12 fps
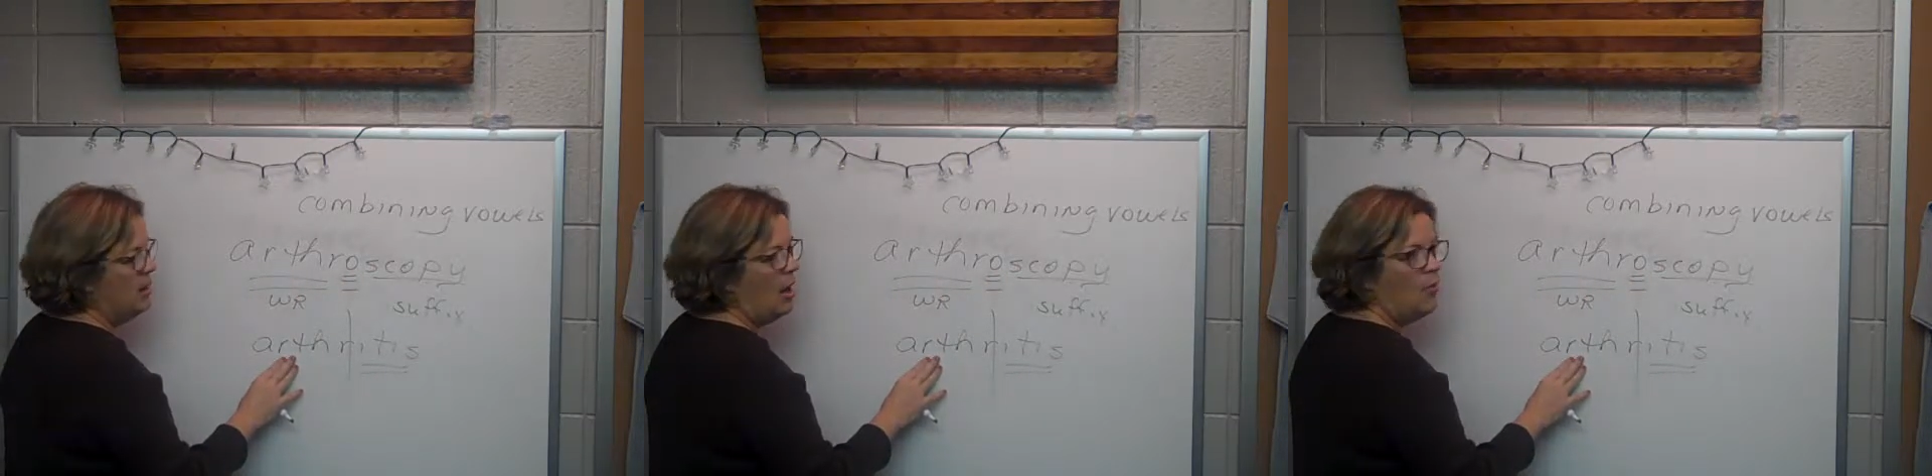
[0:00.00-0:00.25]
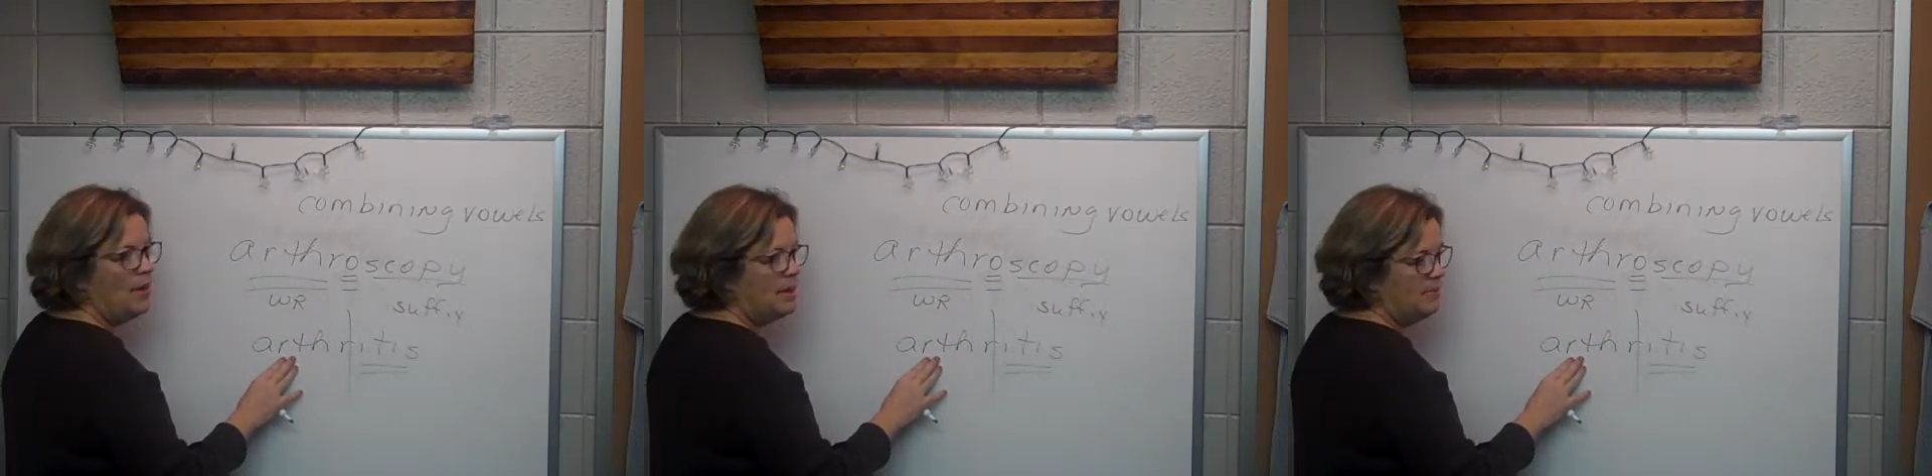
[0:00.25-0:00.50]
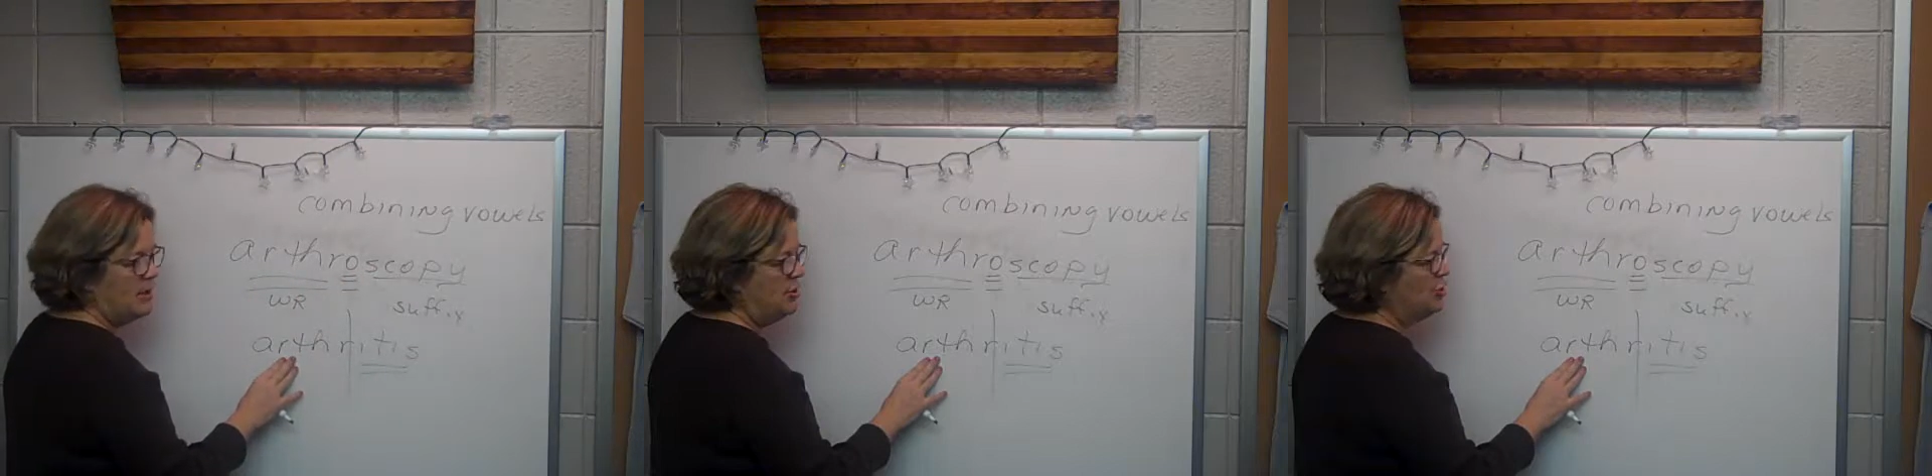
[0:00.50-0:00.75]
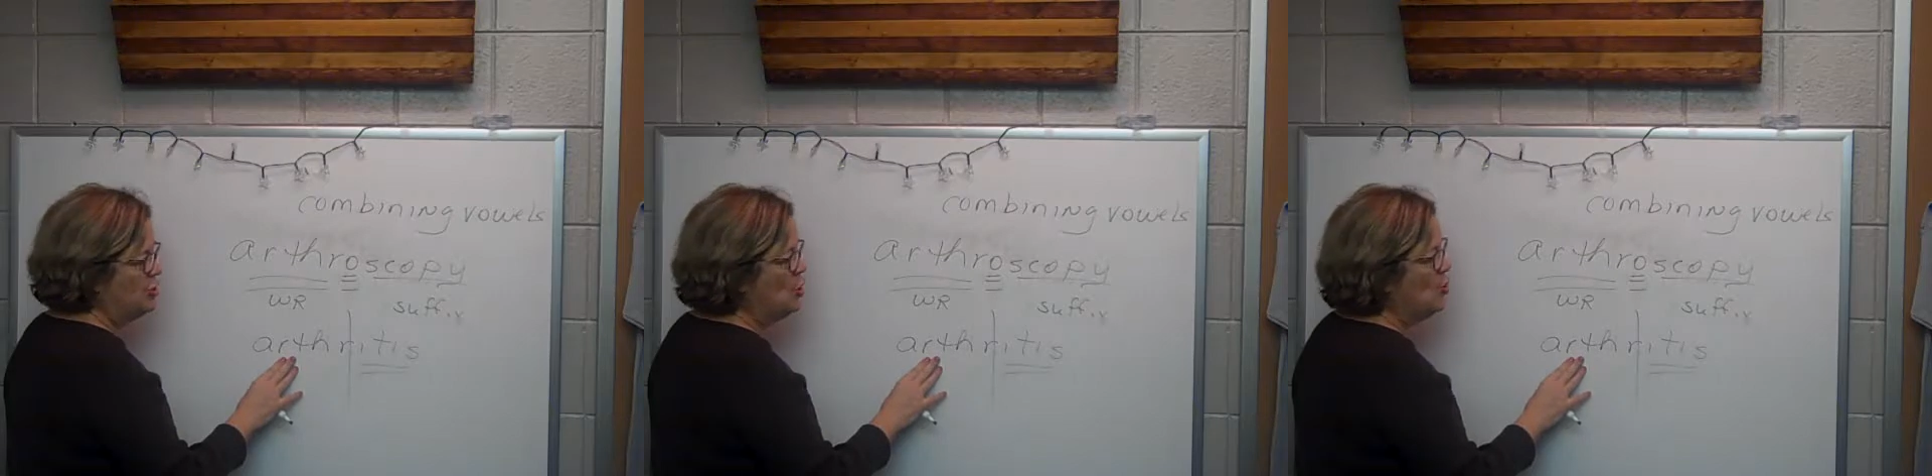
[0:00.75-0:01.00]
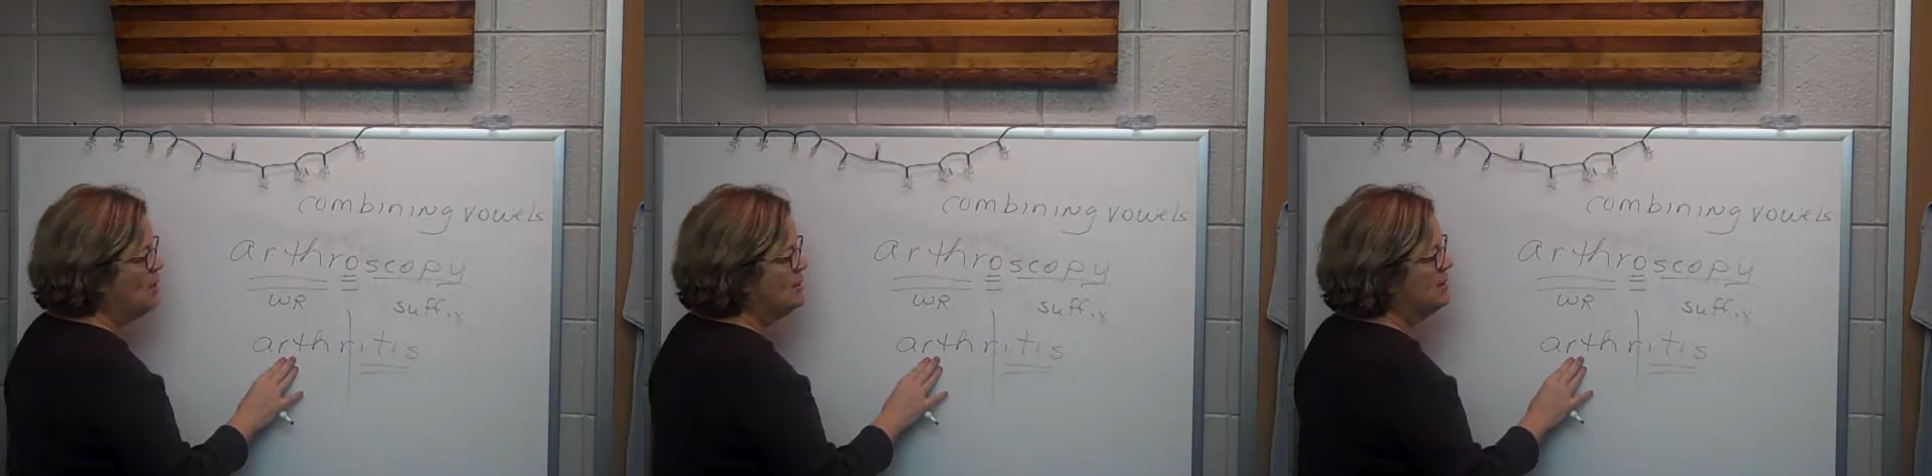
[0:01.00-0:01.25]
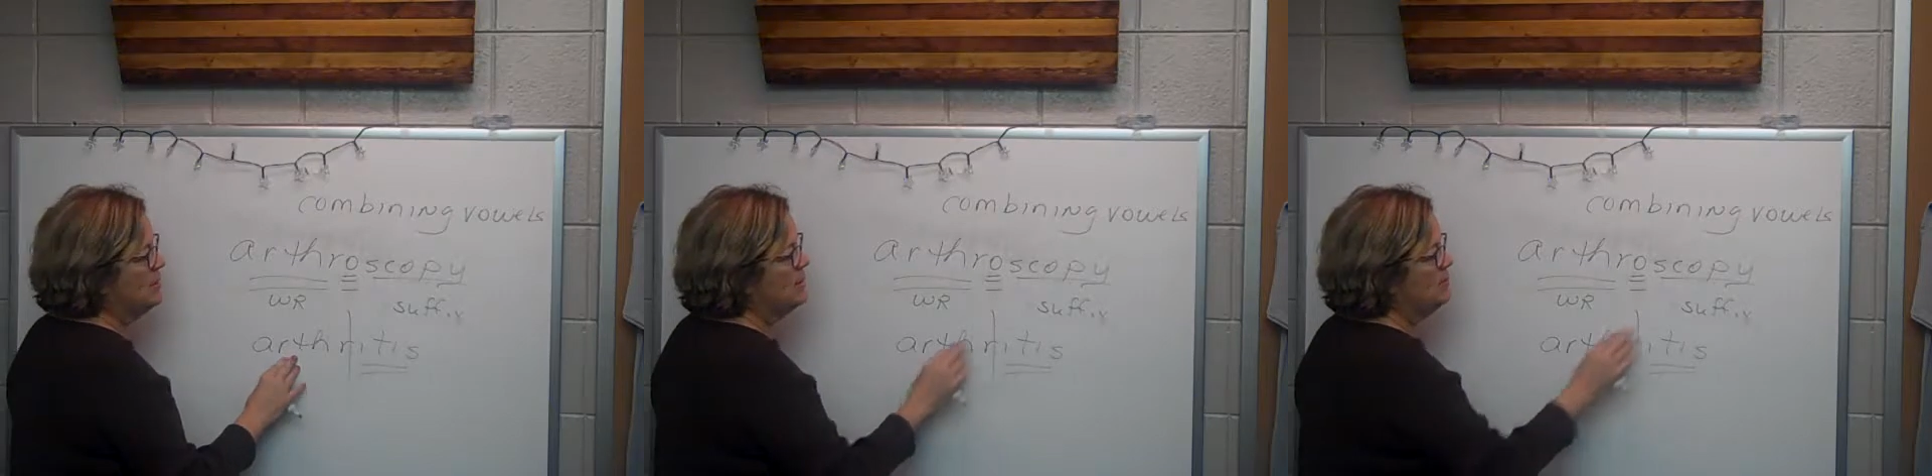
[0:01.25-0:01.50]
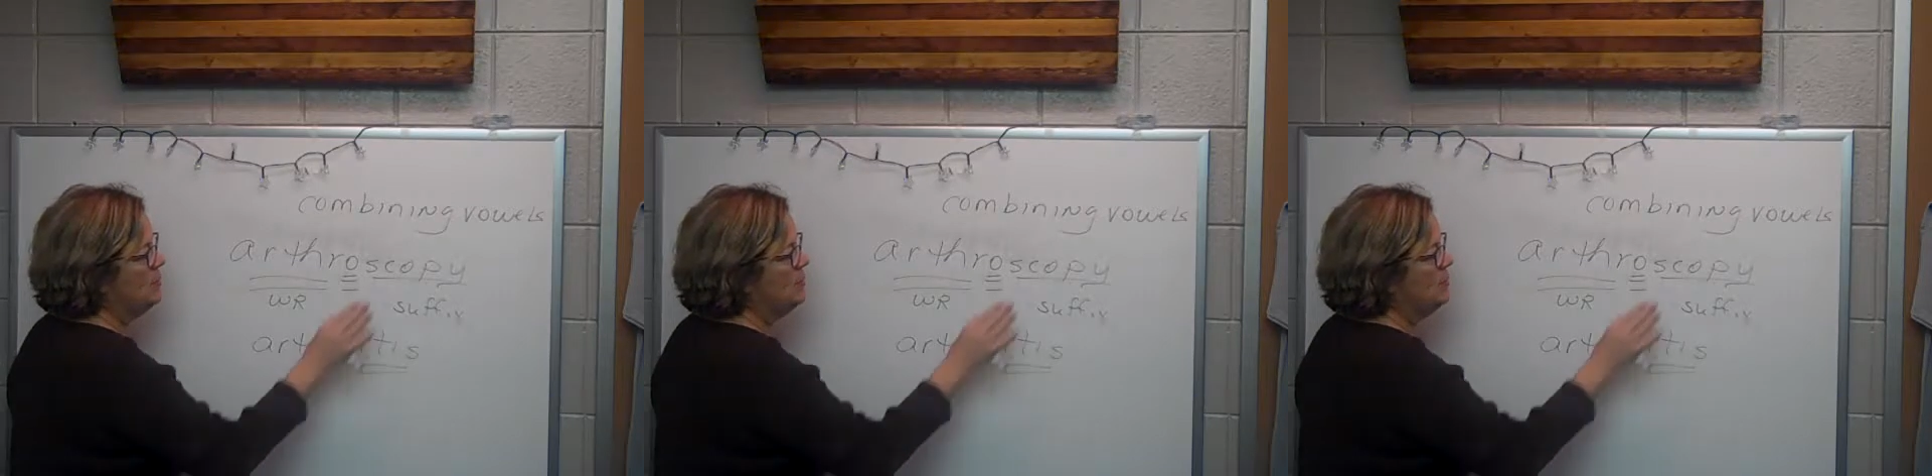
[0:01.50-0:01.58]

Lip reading: always means joint,